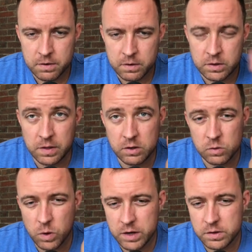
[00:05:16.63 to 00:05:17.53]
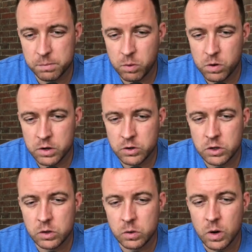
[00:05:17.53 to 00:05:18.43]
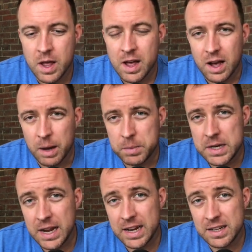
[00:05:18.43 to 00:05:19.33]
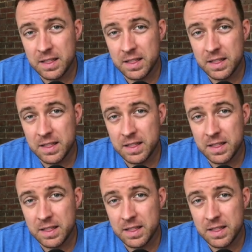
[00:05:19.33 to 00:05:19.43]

See, this is why it's important to update